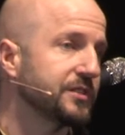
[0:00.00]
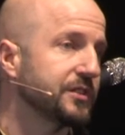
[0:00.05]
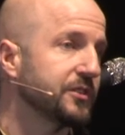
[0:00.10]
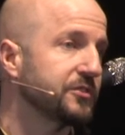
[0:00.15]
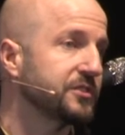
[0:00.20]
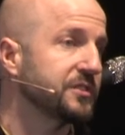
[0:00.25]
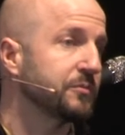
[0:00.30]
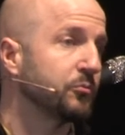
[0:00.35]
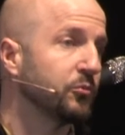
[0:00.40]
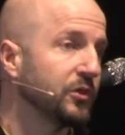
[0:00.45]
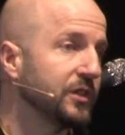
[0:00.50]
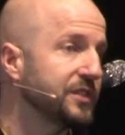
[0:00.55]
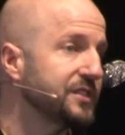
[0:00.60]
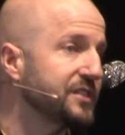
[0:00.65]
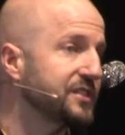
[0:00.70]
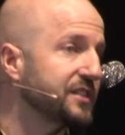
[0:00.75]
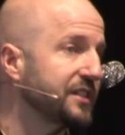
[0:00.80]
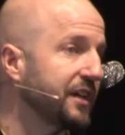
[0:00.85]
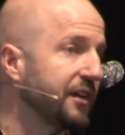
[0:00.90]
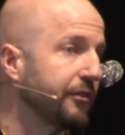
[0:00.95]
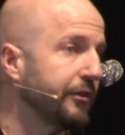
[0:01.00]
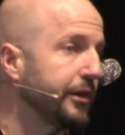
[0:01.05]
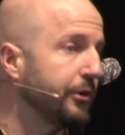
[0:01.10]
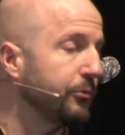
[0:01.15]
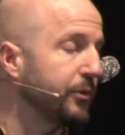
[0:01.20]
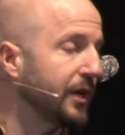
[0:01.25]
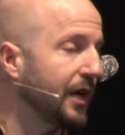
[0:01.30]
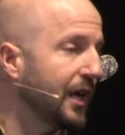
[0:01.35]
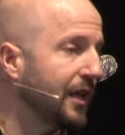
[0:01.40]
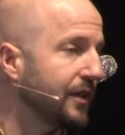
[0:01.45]
there's some really scary
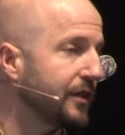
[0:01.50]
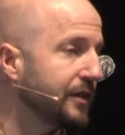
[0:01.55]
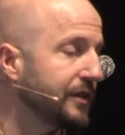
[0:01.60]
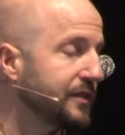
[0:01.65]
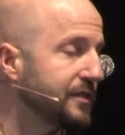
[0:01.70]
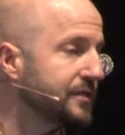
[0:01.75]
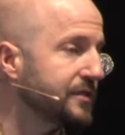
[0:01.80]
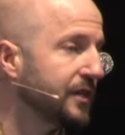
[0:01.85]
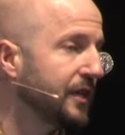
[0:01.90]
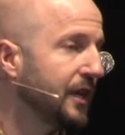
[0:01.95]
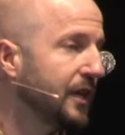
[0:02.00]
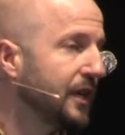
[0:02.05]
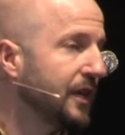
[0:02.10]
realities,